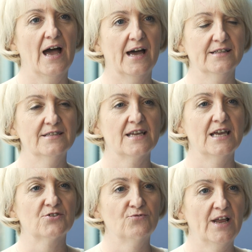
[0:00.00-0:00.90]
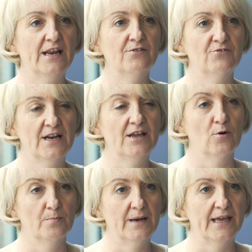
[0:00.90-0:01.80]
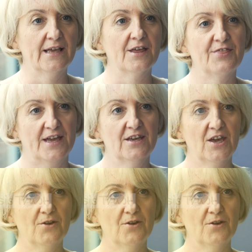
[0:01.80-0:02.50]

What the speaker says: and it's really, really humbling. Thank